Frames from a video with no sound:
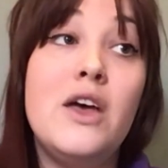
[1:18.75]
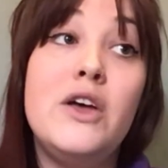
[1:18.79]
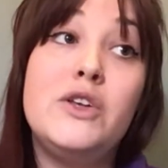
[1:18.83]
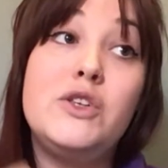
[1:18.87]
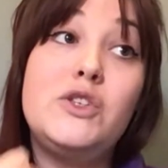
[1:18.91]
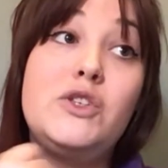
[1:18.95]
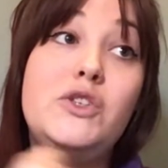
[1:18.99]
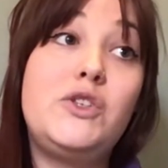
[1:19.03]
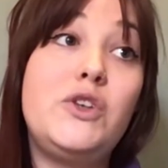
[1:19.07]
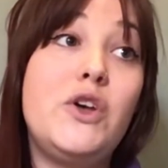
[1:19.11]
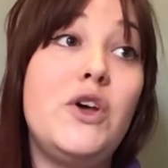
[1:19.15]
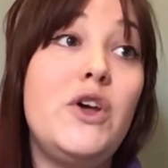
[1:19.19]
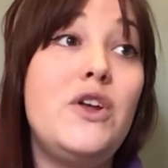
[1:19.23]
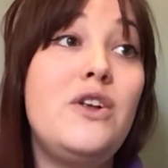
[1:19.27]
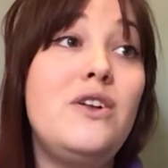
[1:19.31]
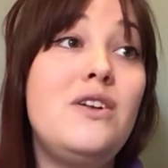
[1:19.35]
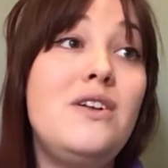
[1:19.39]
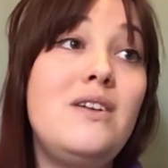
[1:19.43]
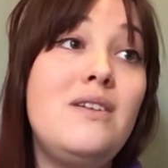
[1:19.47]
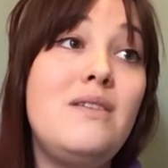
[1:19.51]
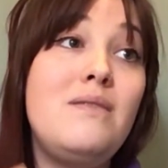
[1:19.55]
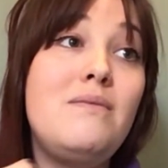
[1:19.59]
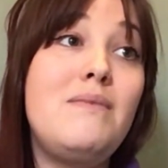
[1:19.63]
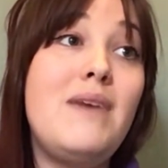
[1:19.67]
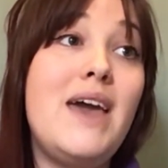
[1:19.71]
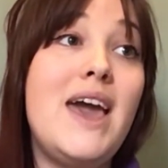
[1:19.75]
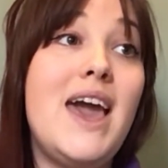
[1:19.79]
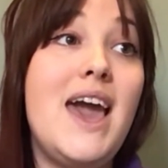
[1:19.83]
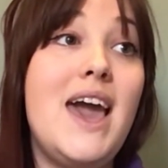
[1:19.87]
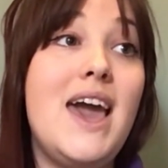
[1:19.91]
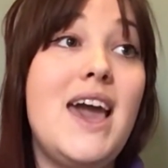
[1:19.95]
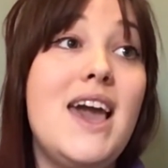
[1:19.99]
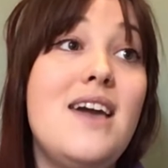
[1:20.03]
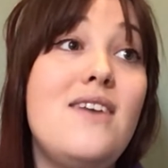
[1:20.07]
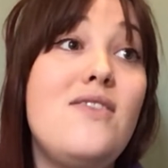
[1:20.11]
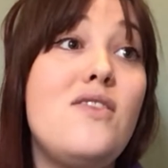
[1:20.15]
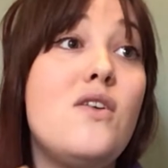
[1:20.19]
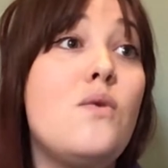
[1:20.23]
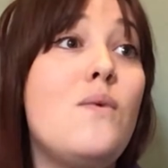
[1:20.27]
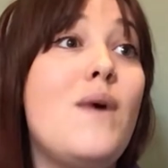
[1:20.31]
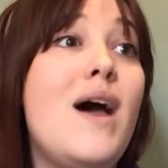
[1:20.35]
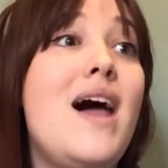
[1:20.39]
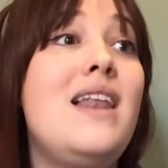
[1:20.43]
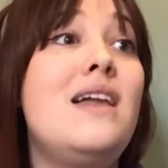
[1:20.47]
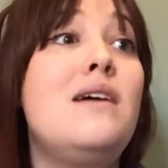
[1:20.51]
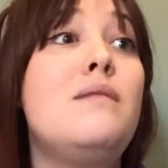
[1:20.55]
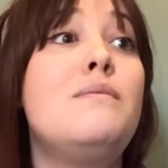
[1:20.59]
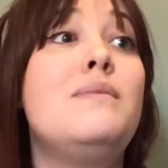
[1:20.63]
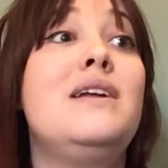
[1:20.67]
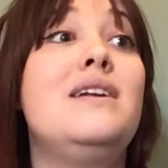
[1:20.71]
Soon may the
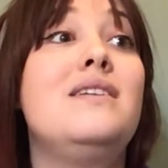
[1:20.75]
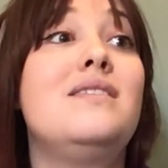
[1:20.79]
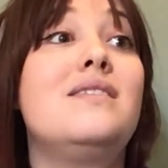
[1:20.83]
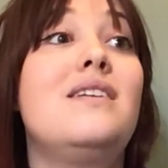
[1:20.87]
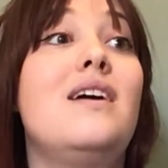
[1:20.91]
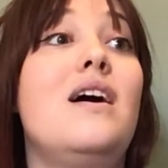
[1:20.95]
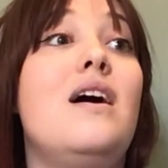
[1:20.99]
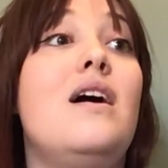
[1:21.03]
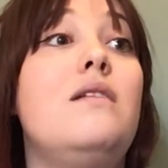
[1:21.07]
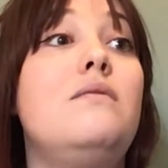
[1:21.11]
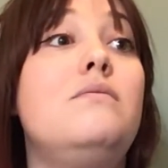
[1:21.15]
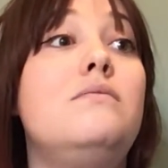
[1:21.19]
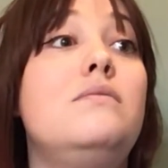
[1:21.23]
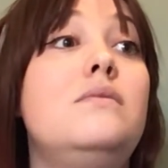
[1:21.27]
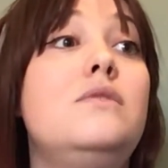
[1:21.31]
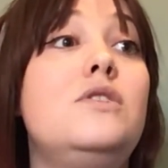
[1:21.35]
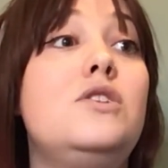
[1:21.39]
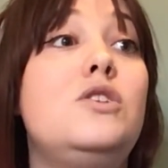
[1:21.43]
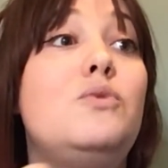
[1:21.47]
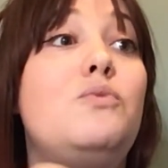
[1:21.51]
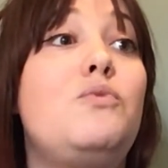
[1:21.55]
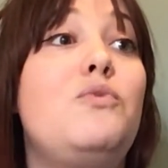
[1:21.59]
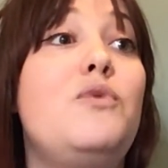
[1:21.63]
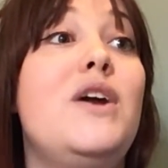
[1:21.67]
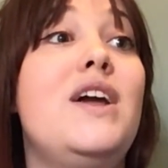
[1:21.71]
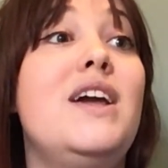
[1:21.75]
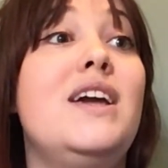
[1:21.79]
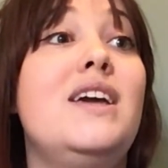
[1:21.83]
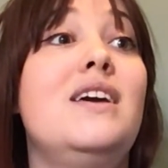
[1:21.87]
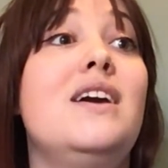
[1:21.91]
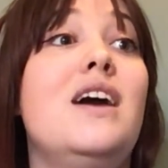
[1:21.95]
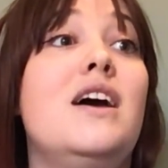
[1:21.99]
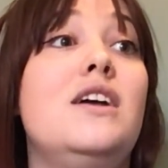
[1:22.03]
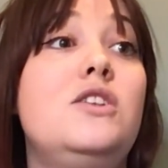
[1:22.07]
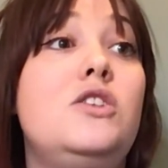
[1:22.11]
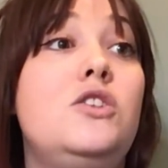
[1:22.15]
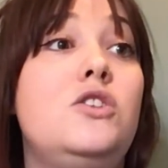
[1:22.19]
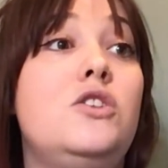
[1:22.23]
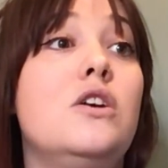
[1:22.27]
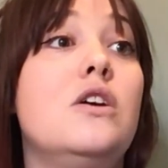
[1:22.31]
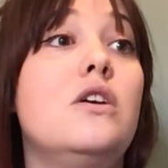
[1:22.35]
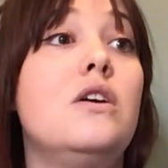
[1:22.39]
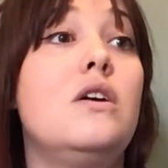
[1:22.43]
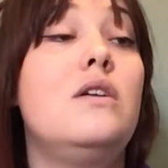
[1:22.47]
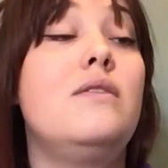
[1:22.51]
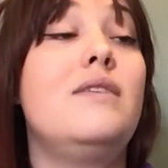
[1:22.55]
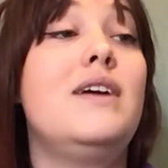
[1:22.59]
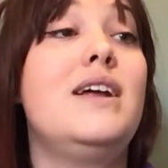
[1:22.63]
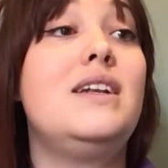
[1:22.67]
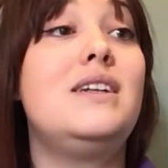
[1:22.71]
Wellerman come to bring us sugar
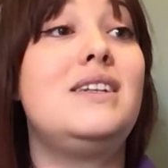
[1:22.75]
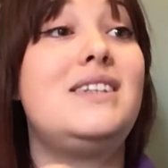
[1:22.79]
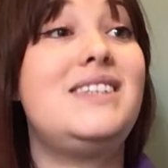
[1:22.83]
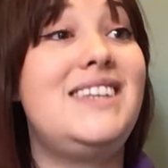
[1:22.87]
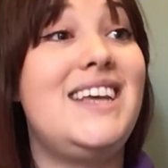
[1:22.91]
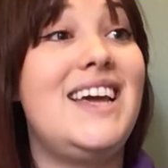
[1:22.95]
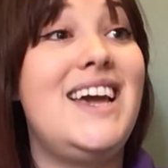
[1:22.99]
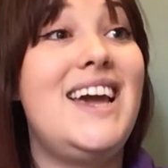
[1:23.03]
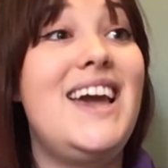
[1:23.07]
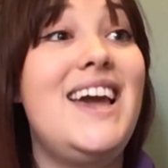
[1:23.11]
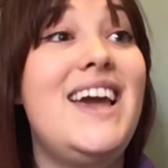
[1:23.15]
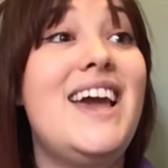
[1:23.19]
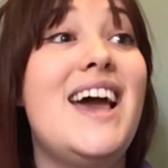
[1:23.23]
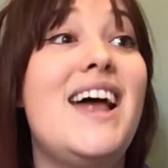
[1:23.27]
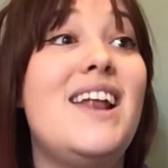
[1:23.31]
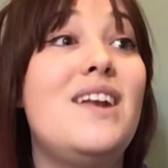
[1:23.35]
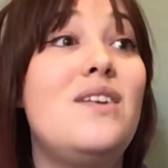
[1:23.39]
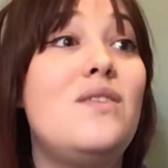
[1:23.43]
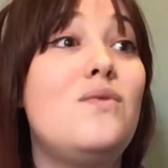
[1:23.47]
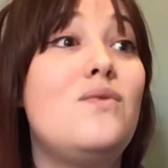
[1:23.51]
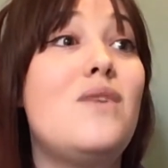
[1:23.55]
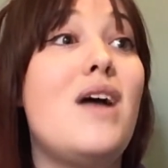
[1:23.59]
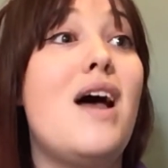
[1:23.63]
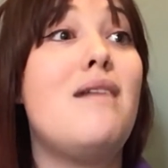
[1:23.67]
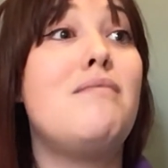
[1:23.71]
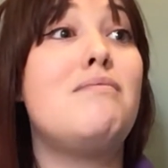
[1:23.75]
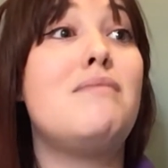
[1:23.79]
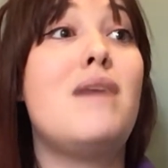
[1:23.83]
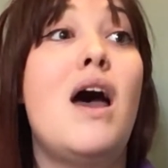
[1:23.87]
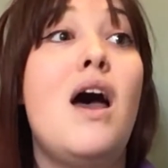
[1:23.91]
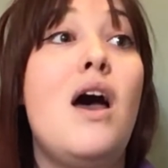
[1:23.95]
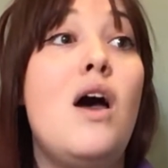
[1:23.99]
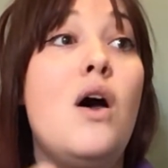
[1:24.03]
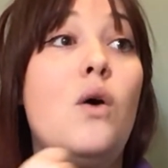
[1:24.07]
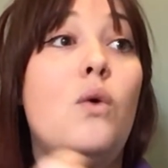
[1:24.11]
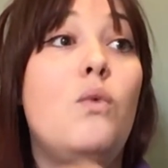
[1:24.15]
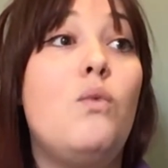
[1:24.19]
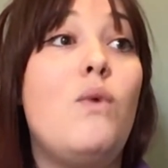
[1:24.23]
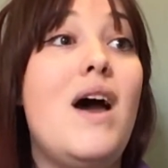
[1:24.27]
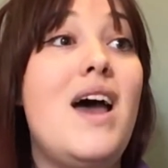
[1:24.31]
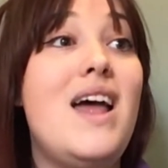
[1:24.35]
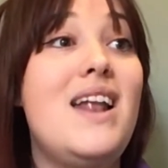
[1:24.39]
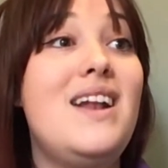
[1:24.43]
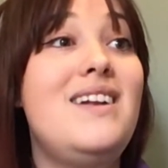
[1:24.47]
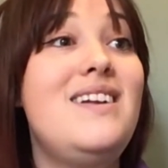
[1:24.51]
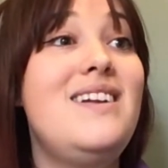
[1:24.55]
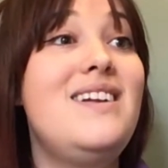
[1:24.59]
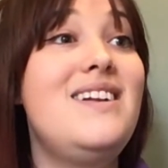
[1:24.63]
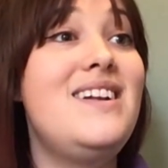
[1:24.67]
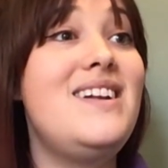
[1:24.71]
and tea and rum.
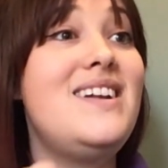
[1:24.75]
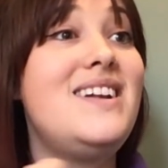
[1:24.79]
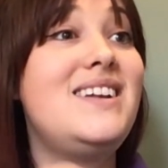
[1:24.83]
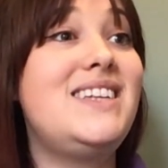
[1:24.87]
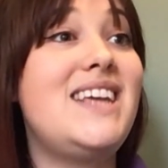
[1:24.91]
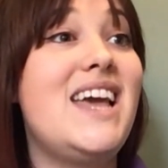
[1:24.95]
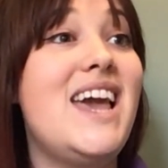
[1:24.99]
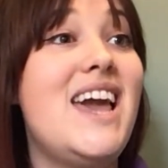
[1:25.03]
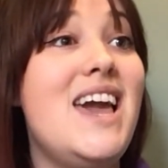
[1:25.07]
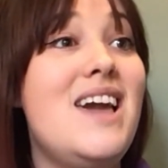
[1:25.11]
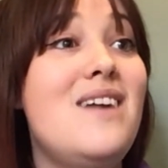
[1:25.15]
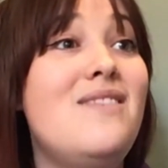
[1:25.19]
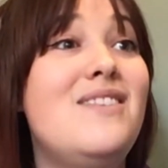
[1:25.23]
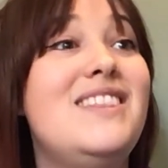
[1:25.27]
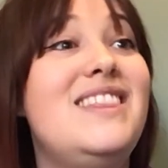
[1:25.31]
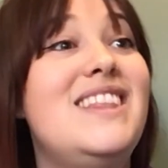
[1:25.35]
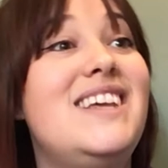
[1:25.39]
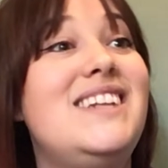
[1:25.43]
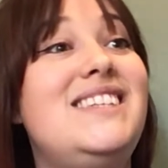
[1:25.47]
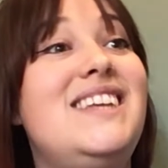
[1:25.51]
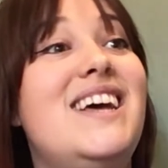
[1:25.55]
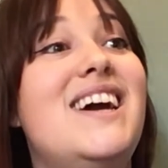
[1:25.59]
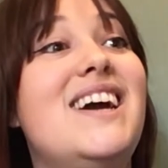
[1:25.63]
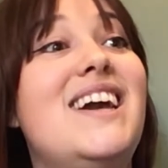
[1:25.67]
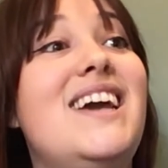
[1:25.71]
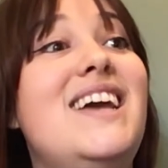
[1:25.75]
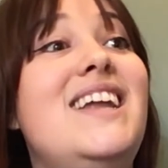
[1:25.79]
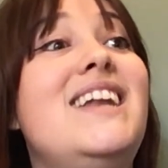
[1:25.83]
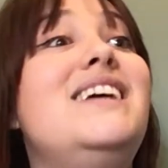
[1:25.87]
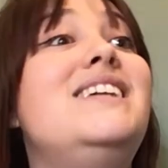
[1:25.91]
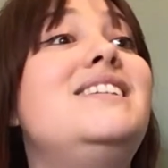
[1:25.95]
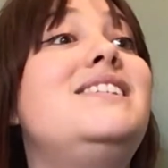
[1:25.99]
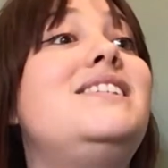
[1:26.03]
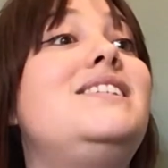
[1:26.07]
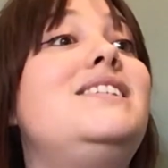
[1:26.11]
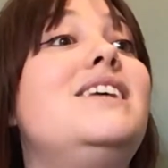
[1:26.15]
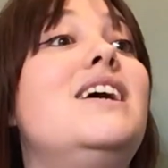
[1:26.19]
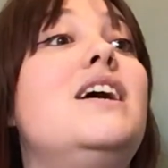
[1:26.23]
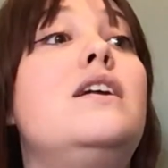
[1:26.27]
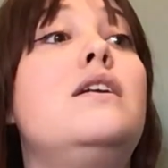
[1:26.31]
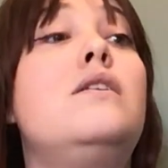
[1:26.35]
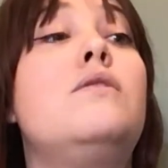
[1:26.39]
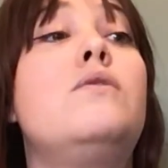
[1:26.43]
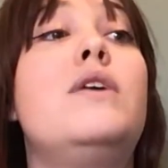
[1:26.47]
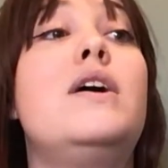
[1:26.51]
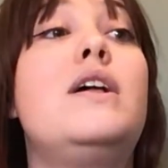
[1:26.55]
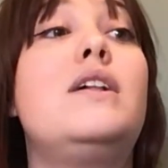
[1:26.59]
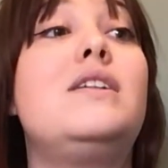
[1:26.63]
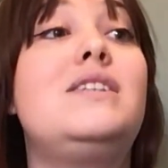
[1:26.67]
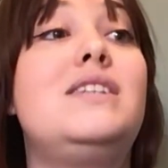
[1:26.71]
One day when the tonguing is done,
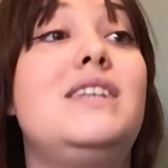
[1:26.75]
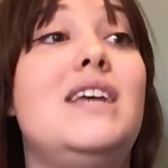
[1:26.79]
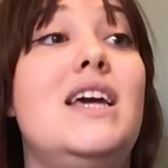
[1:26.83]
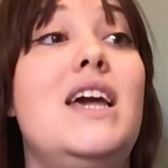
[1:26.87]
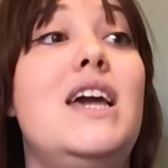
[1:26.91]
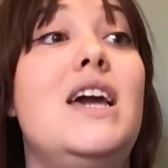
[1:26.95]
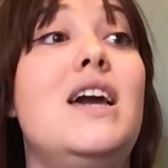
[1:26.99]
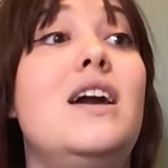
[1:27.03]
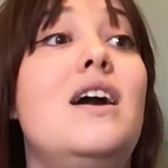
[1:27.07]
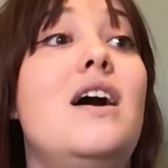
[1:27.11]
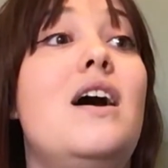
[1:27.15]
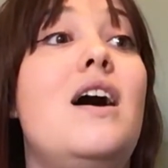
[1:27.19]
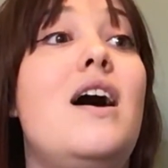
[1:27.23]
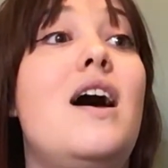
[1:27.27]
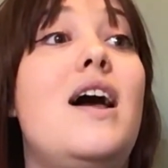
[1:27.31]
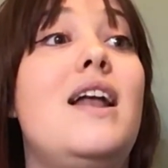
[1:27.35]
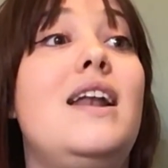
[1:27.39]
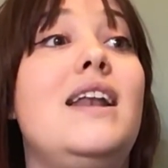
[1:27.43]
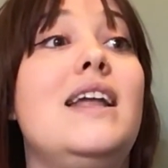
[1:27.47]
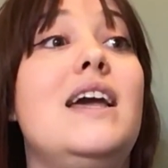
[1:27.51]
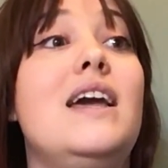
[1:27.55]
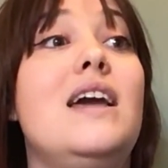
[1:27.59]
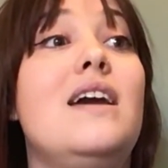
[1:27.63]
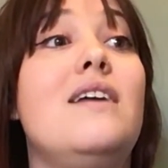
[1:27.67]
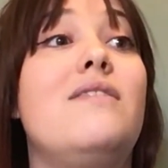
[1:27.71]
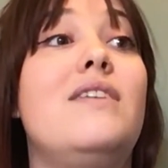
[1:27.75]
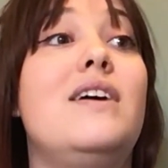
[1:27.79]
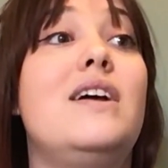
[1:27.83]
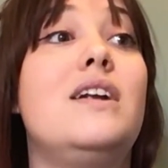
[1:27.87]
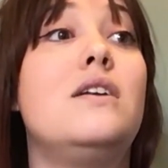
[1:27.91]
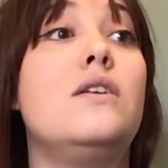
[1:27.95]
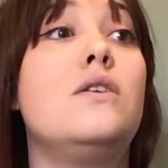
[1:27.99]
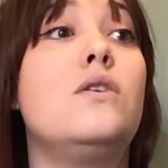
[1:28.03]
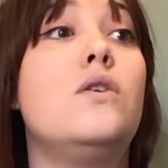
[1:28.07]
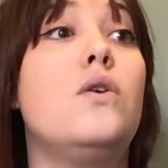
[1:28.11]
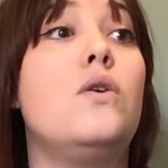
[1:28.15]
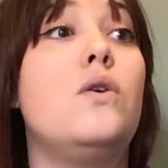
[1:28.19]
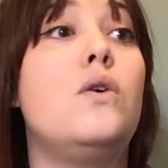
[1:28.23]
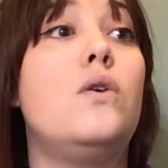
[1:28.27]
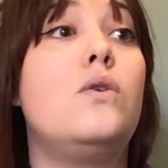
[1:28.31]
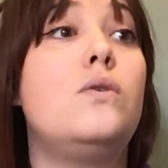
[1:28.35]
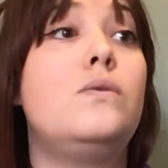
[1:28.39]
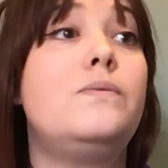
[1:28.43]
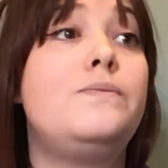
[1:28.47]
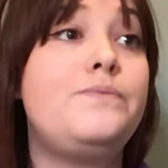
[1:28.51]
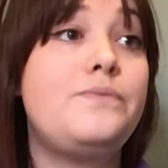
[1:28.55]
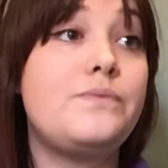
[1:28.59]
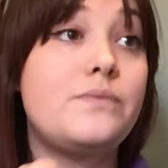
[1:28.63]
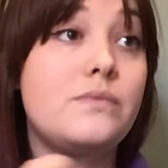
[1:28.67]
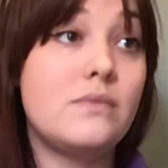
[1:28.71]
we'll take our leave and
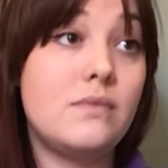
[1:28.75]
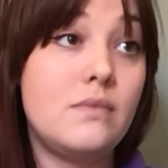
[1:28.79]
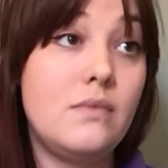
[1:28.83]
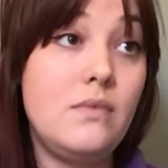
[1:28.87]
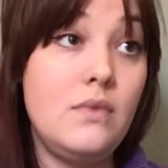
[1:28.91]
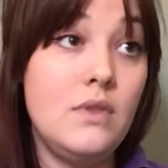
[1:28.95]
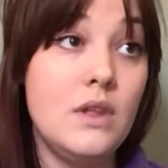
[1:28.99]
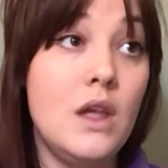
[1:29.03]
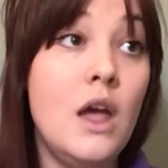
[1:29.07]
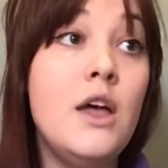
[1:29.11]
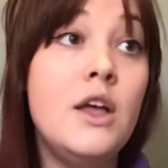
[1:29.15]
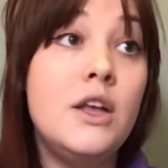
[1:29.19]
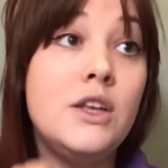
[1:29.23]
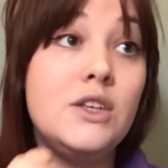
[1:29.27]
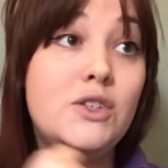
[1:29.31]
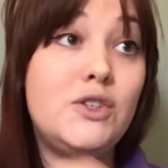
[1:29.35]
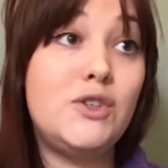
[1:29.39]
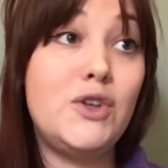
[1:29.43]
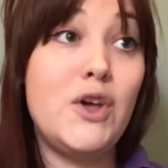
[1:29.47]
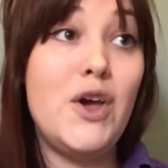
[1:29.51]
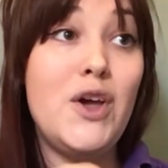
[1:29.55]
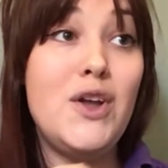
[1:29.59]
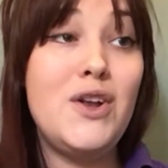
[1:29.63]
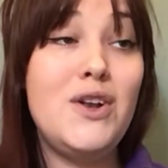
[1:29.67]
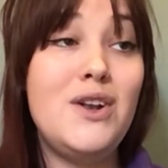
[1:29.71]
go. Soon